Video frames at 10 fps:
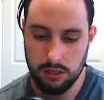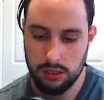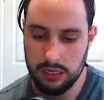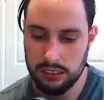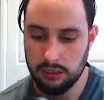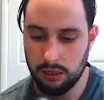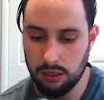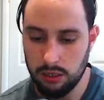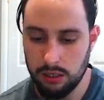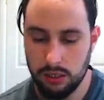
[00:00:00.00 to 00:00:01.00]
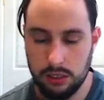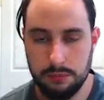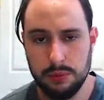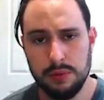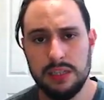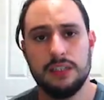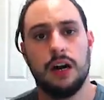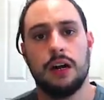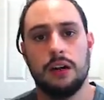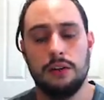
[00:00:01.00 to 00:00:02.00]
Now, a little
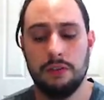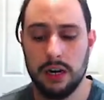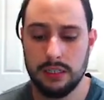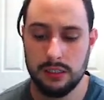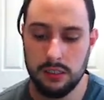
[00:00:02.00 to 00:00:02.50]
insider advice: